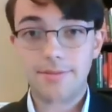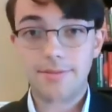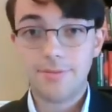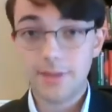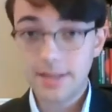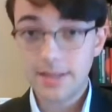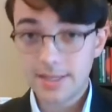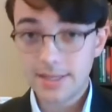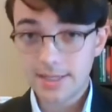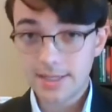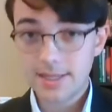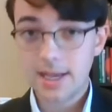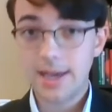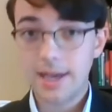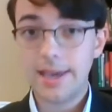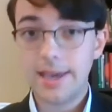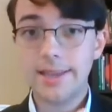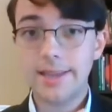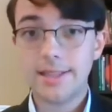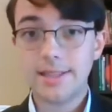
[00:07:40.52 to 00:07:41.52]
forensic
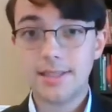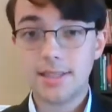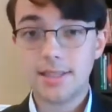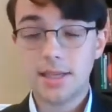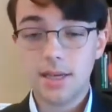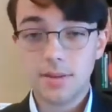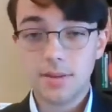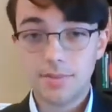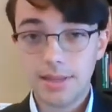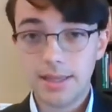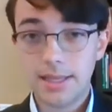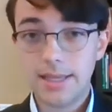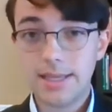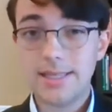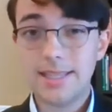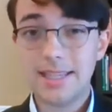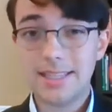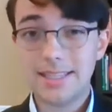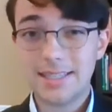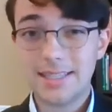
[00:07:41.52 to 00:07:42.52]
science,
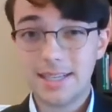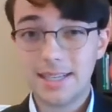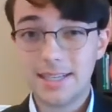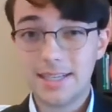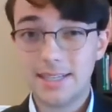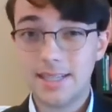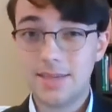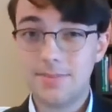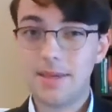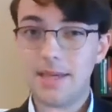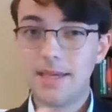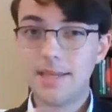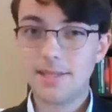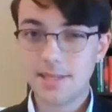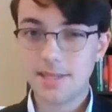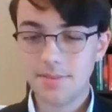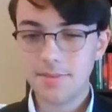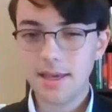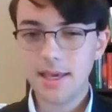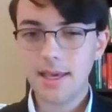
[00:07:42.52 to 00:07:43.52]
policing, and sentencing? Because
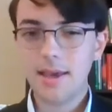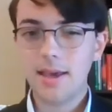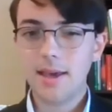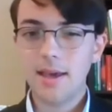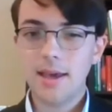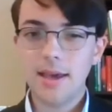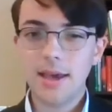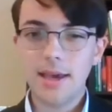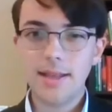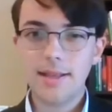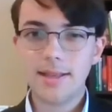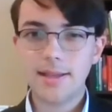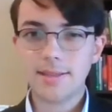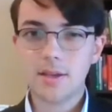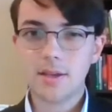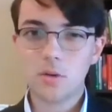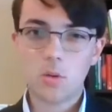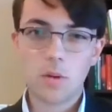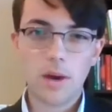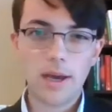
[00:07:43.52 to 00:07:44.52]
to me, it
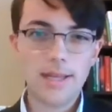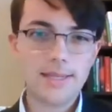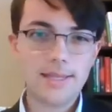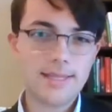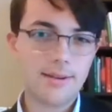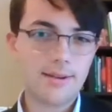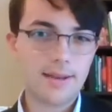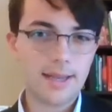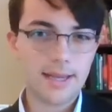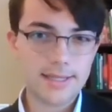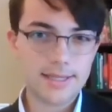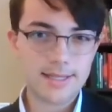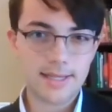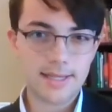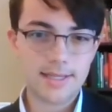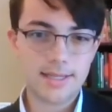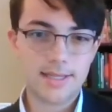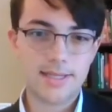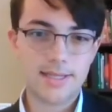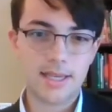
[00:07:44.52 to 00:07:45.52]
doesn't quite sound like
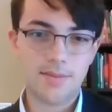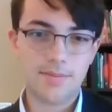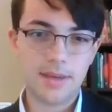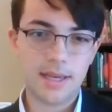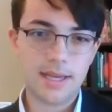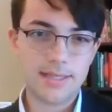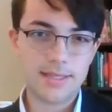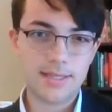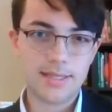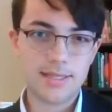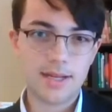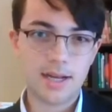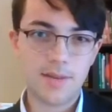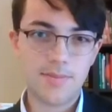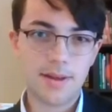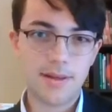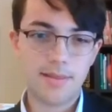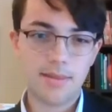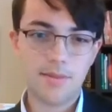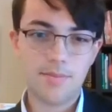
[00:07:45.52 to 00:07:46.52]
sentencing, because it's not
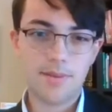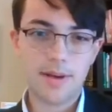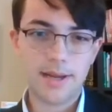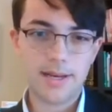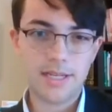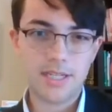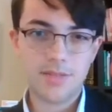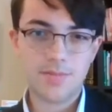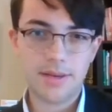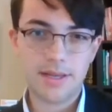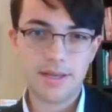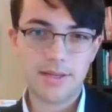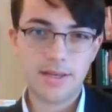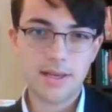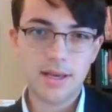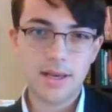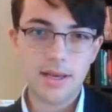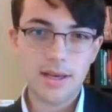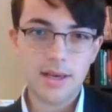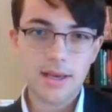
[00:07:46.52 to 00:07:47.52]
about the punishment.
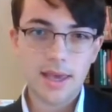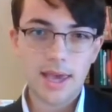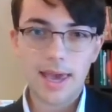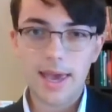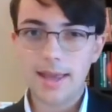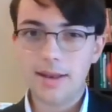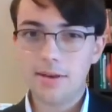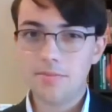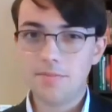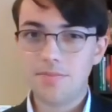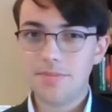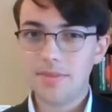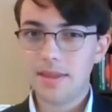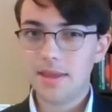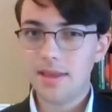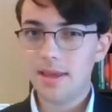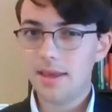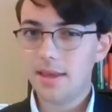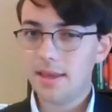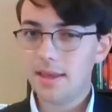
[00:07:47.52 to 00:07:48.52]
And
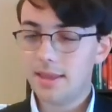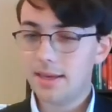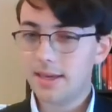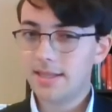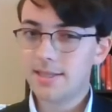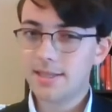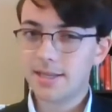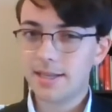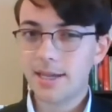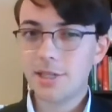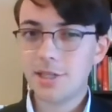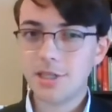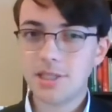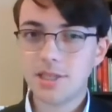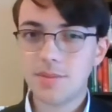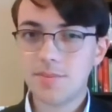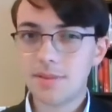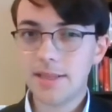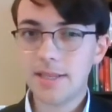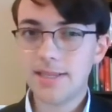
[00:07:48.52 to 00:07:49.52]
its connection
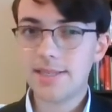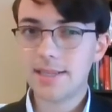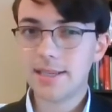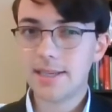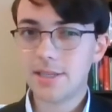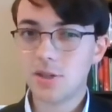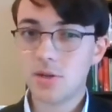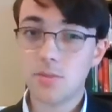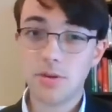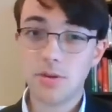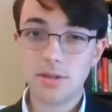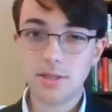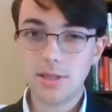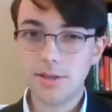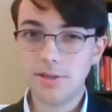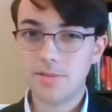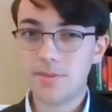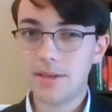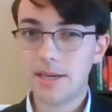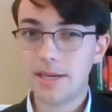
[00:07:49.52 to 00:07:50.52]
to policing is almost
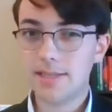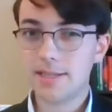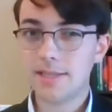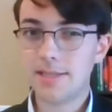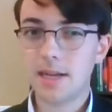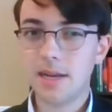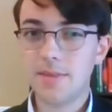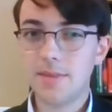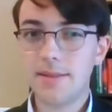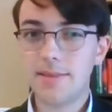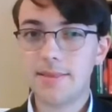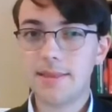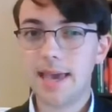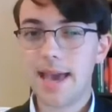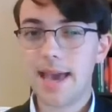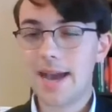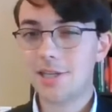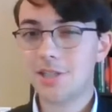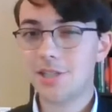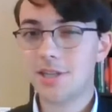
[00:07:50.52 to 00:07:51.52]
loose, because it's not about the
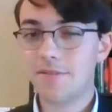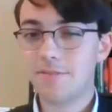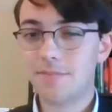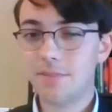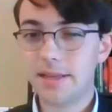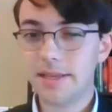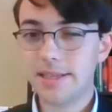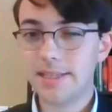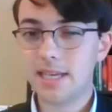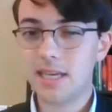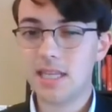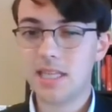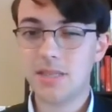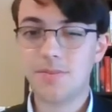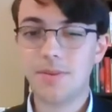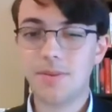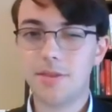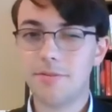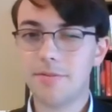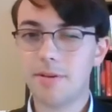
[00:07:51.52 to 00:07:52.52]
action of policing, it's
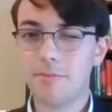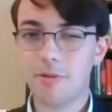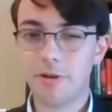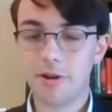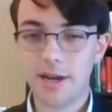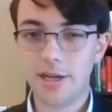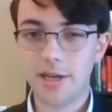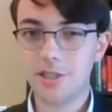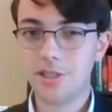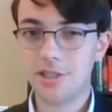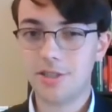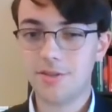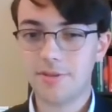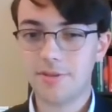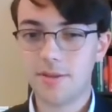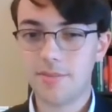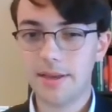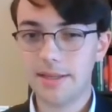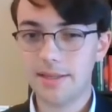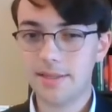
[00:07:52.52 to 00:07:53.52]
about the repercussions
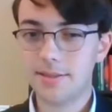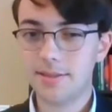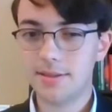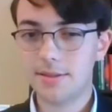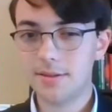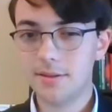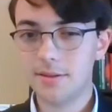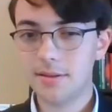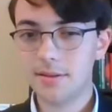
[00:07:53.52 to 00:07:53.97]
from it.